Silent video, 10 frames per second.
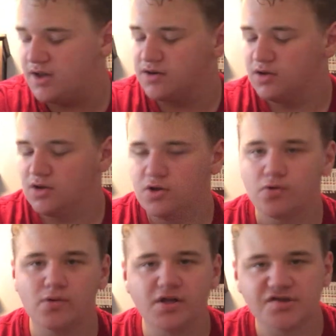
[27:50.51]
and
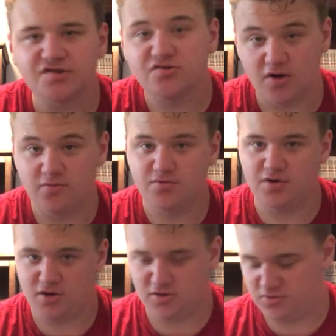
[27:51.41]
you really just don't
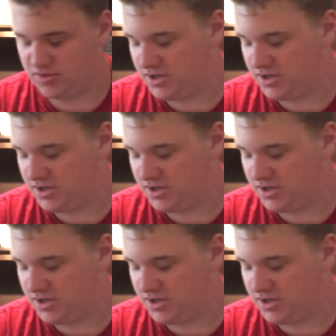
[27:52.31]
know